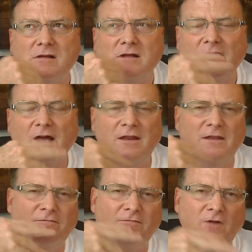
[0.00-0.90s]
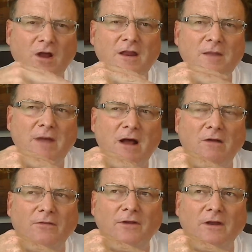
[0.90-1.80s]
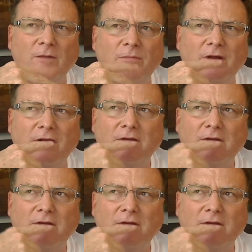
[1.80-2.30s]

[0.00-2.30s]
kind of the front of the mouth a little bit.